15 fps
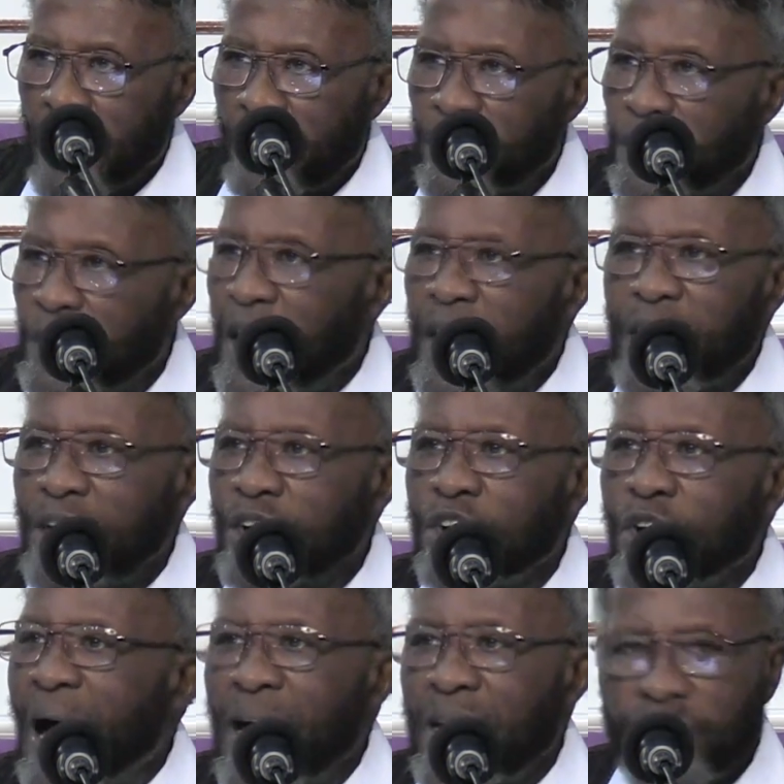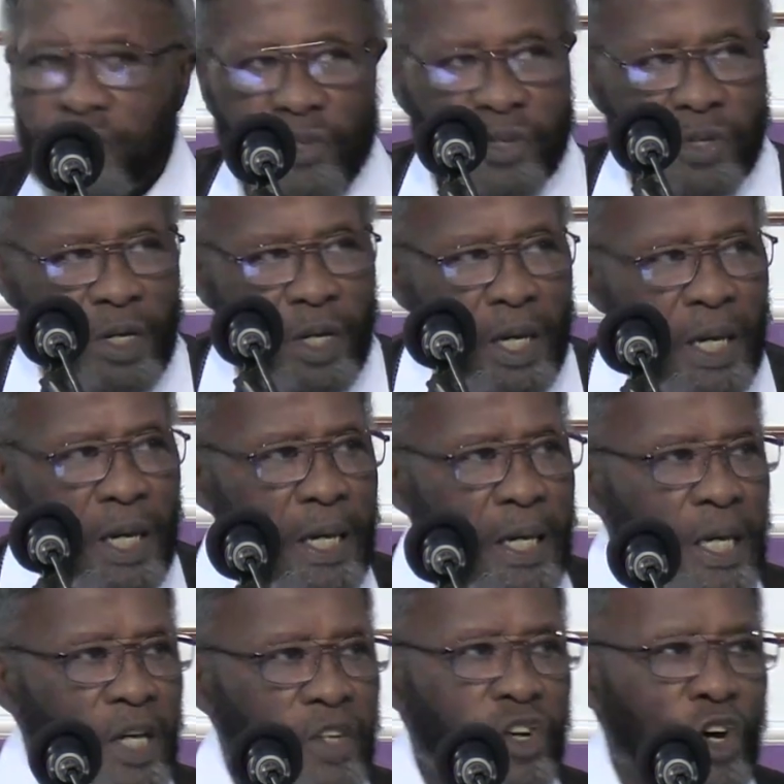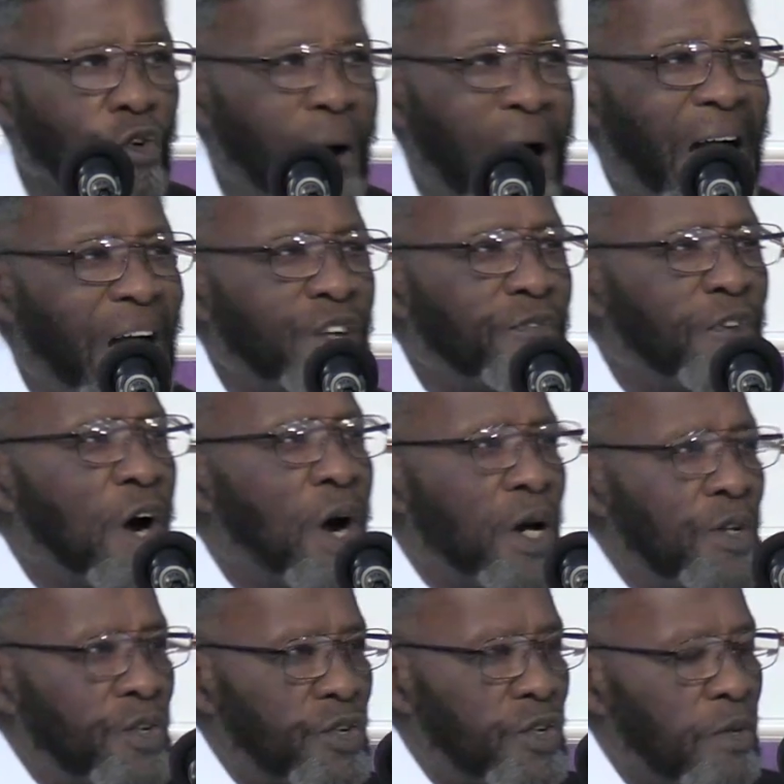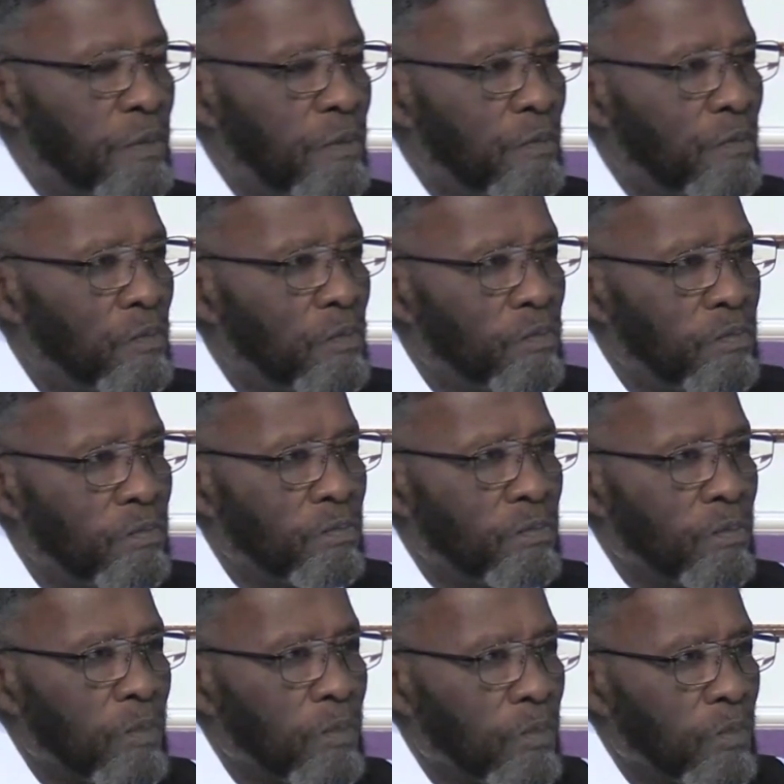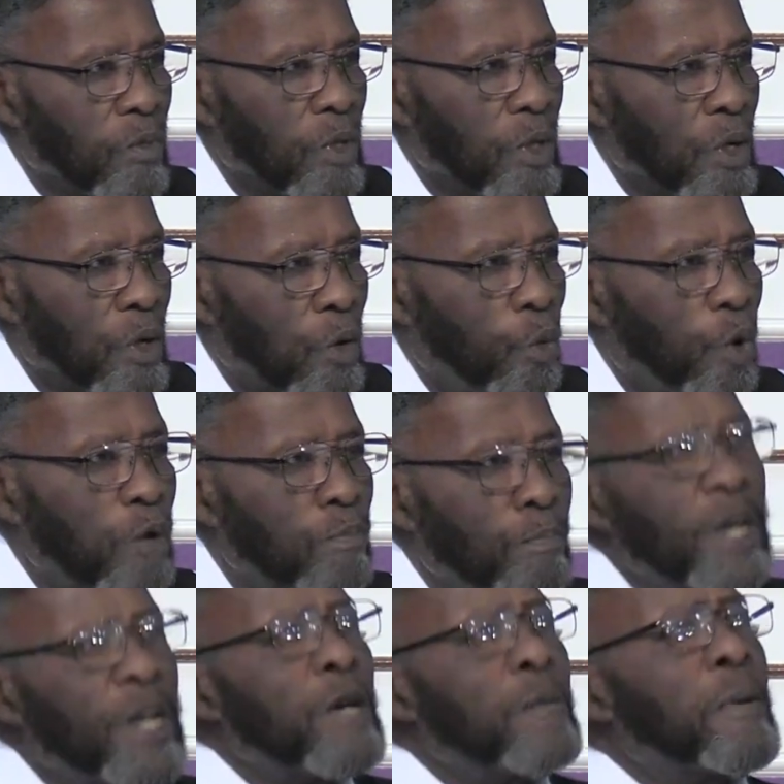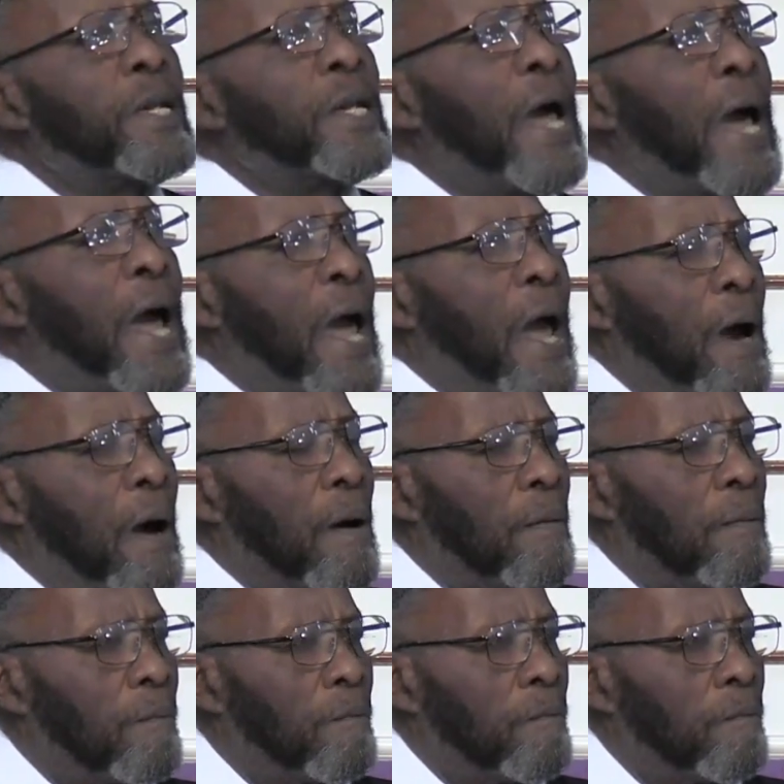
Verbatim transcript: and the dead in Christ shall rise first. We'll meet him in the air,